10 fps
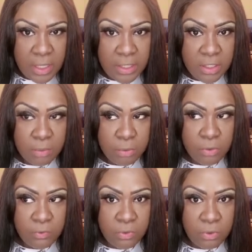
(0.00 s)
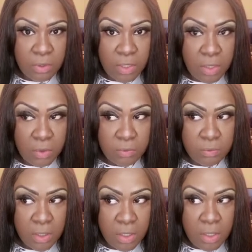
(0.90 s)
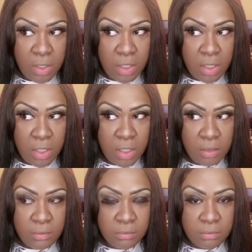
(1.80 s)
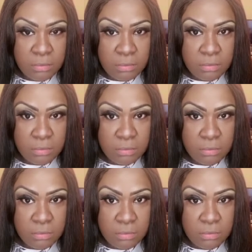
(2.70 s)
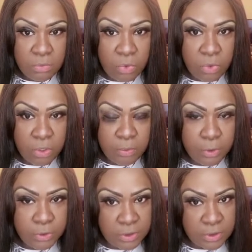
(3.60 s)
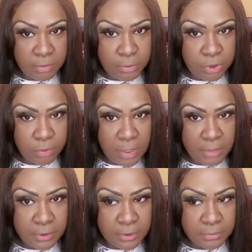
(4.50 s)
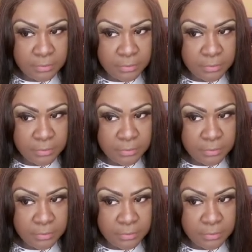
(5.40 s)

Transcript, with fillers: How do you get approved for a home um, or to purchase commercial property?